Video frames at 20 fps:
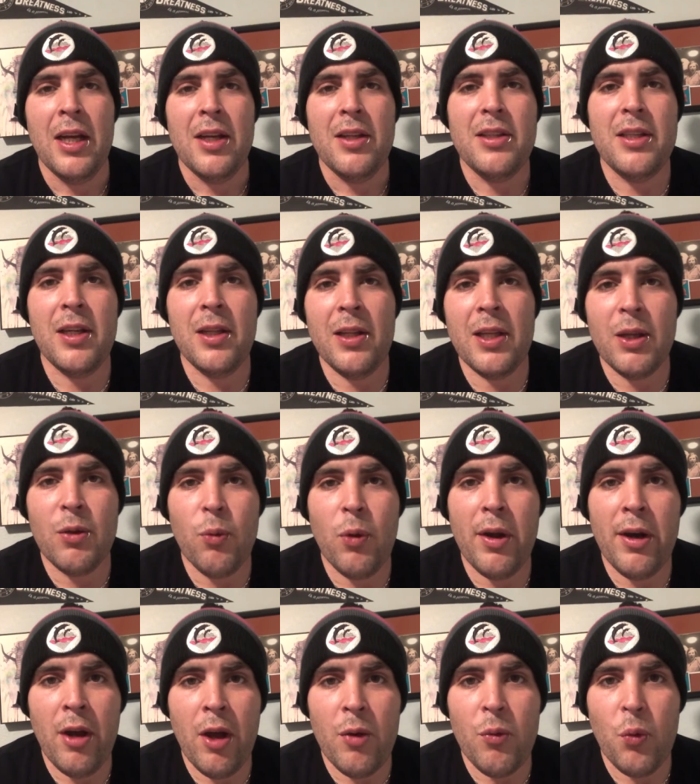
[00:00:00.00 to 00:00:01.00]
dealing
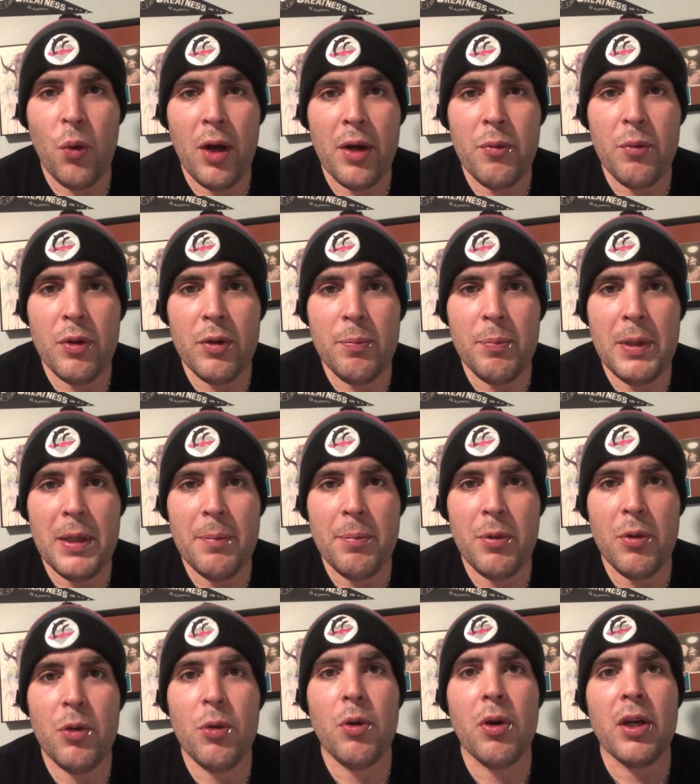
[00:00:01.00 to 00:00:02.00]
one-on-one with
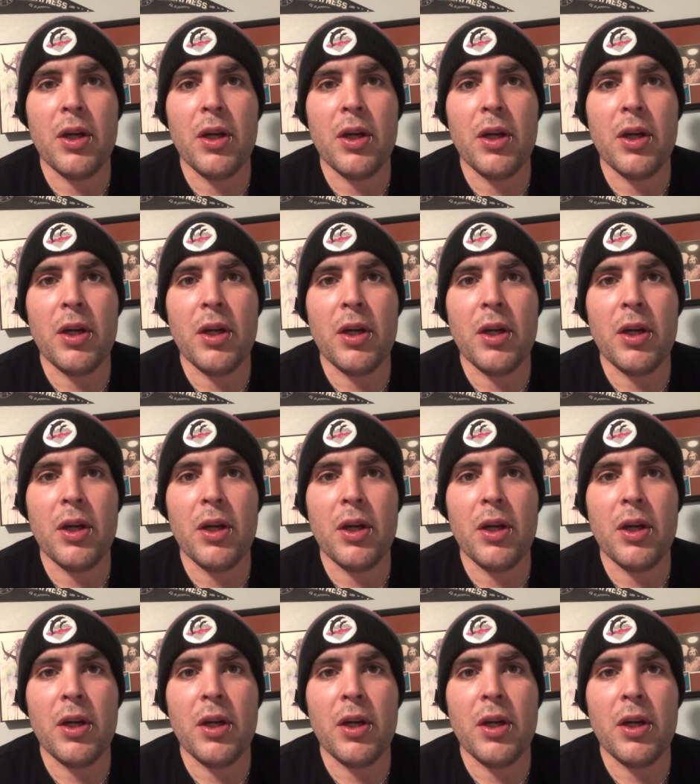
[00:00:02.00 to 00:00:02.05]
people who